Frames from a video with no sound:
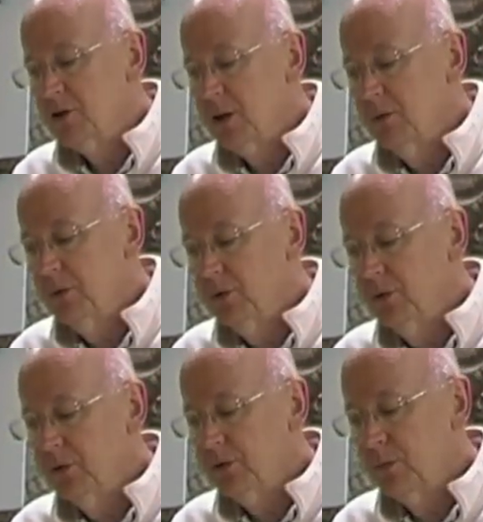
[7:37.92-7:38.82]
share with
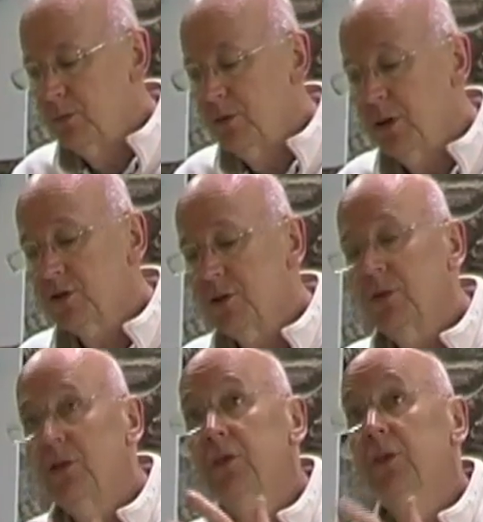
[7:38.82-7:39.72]
you some
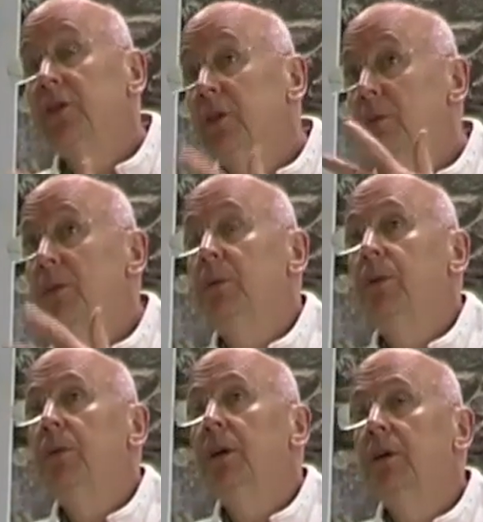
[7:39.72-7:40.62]
reflections on this, and then
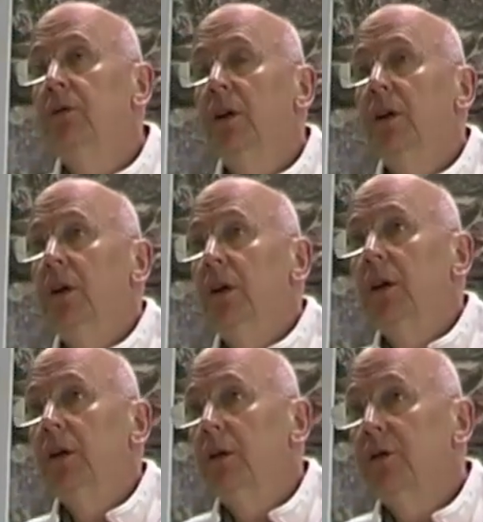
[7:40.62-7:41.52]
maybe we'll have
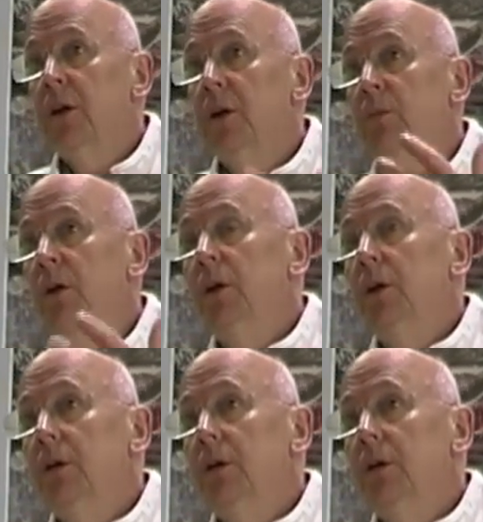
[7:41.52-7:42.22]
a little time